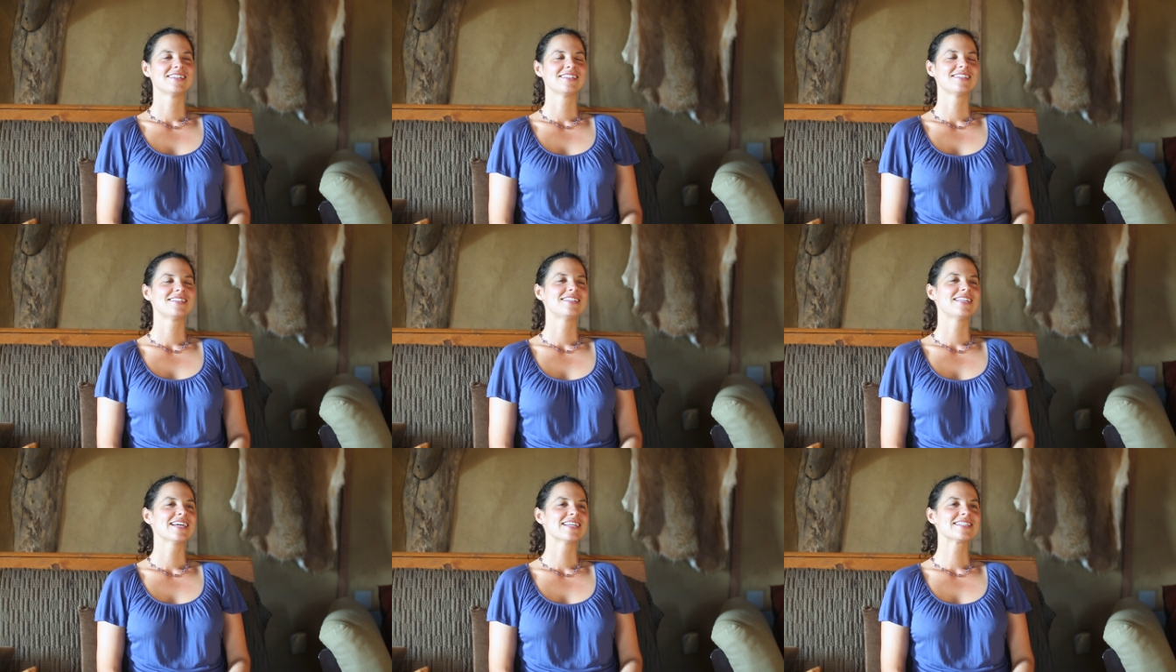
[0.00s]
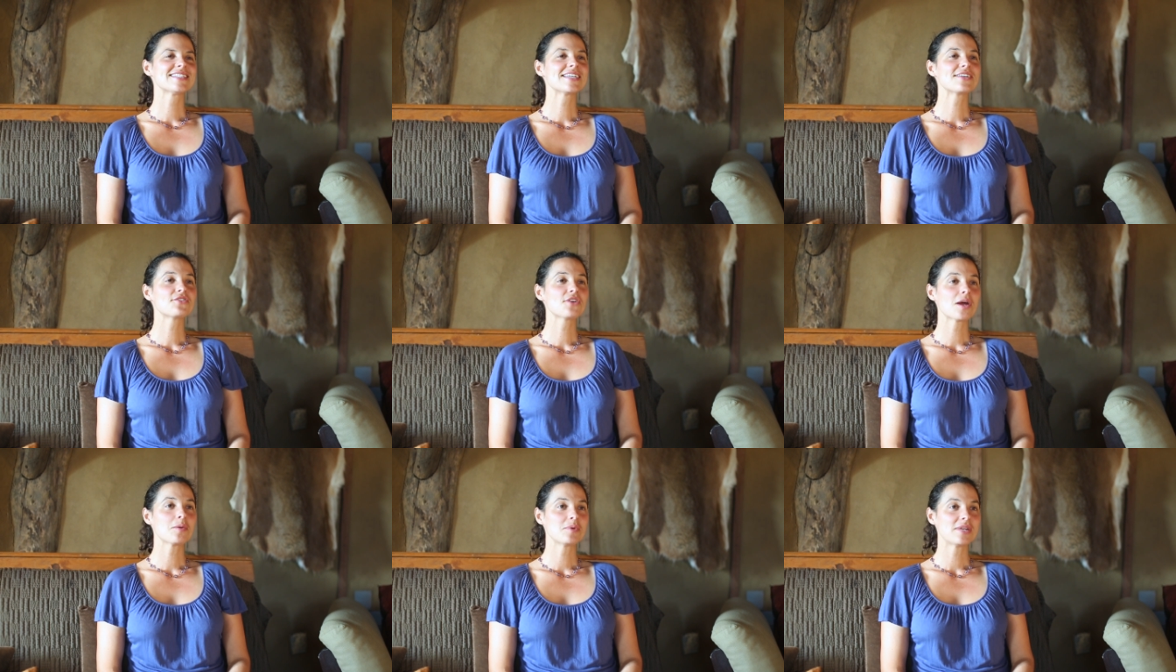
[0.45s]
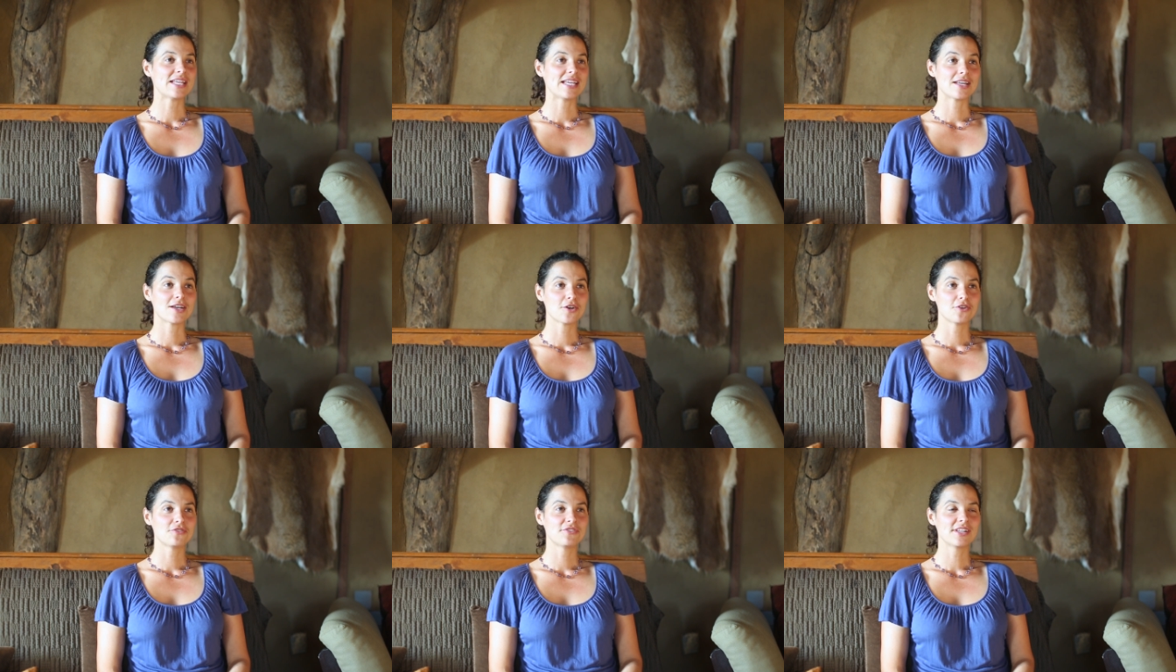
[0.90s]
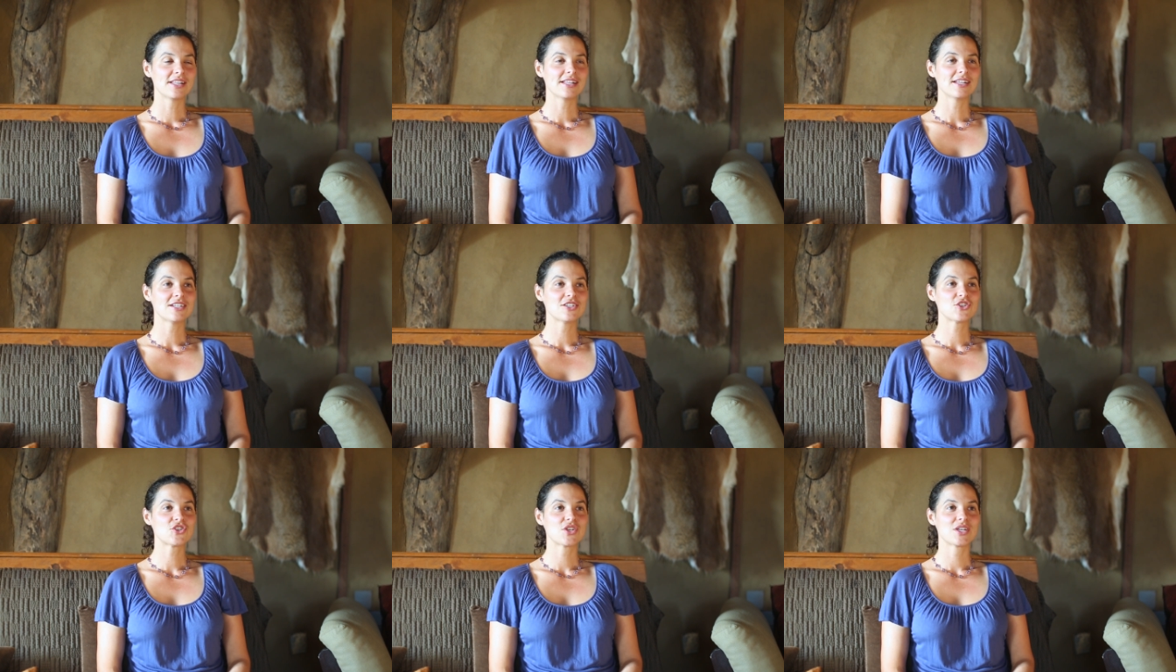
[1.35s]
Dancing Rabbit Eco
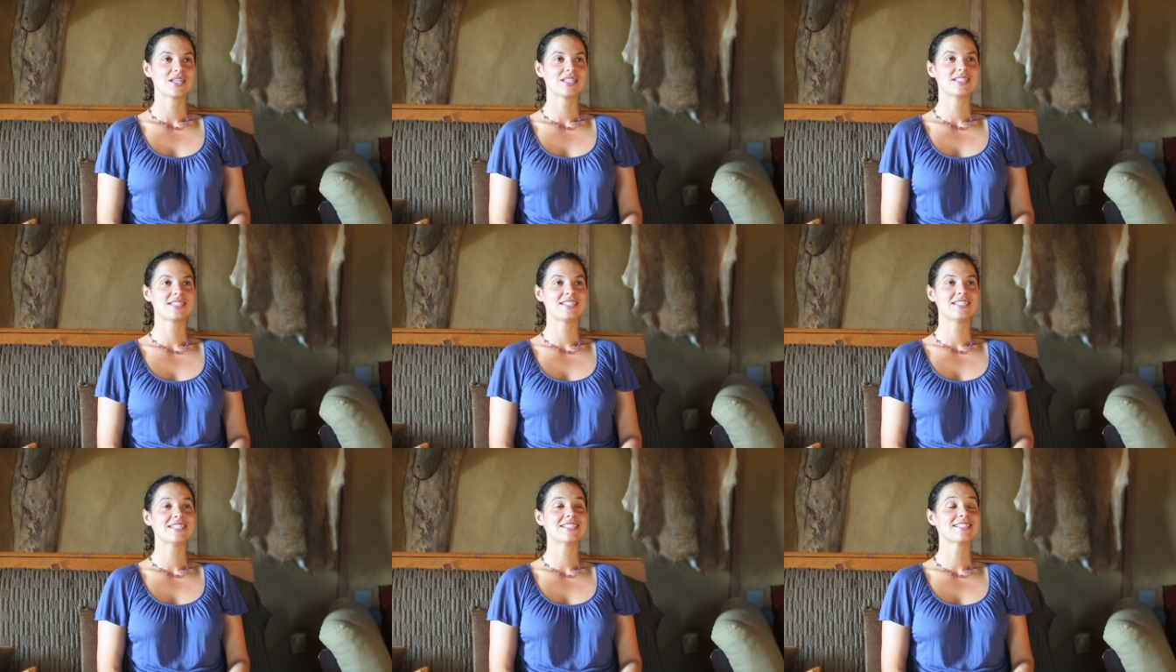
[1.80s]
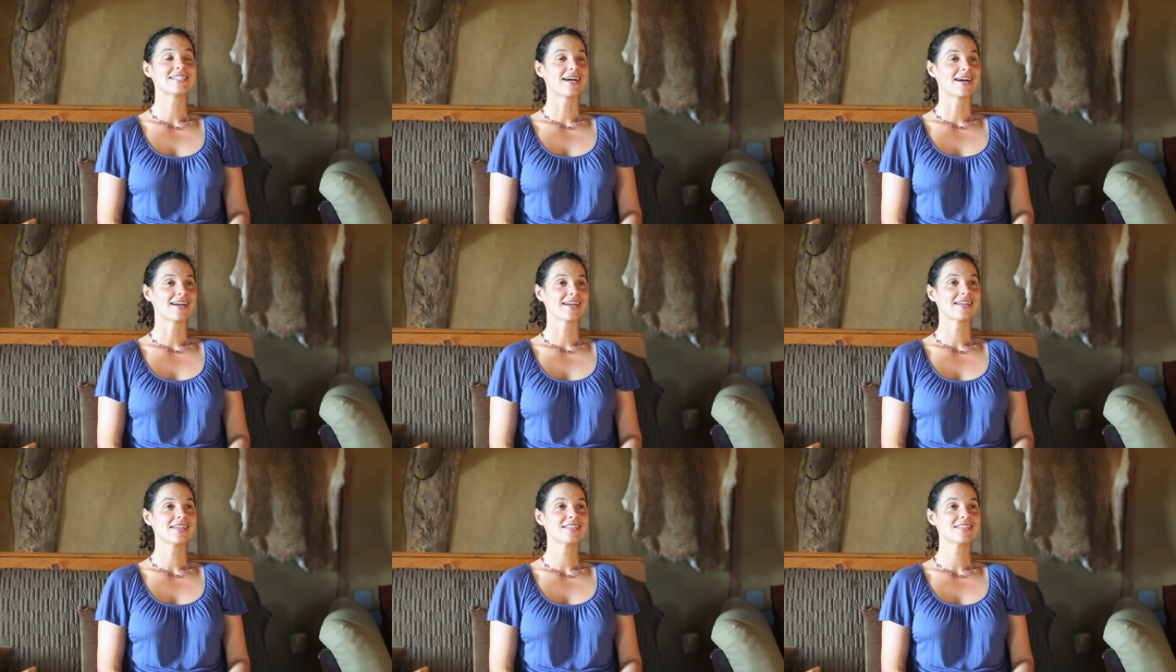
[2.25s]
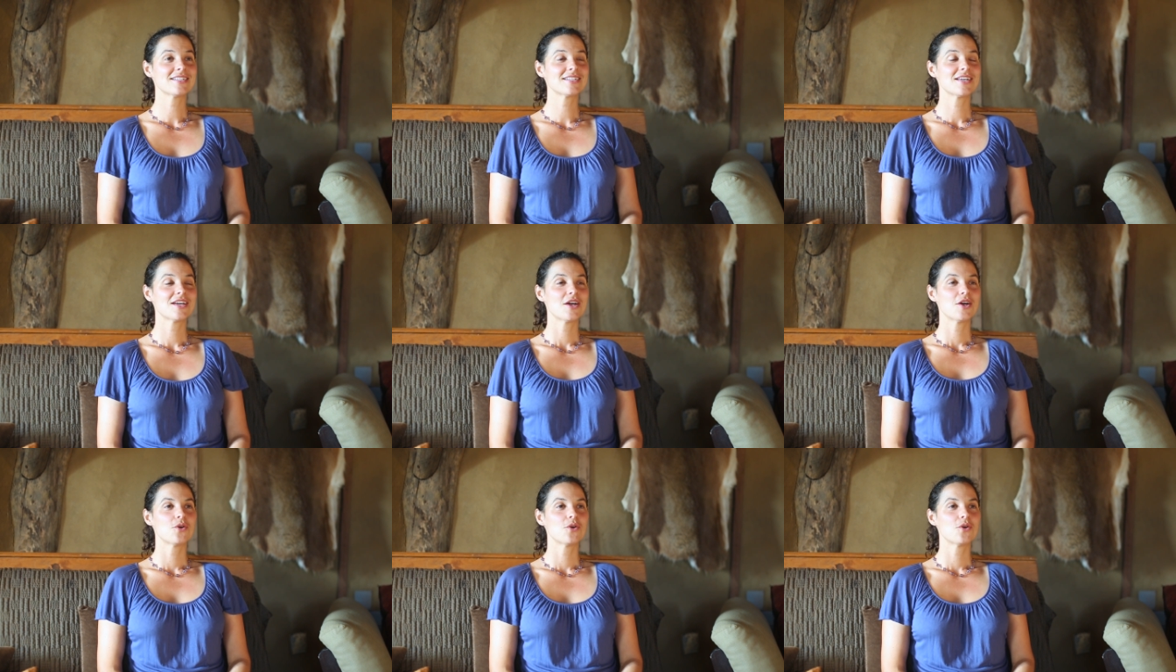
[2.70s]
Village is designed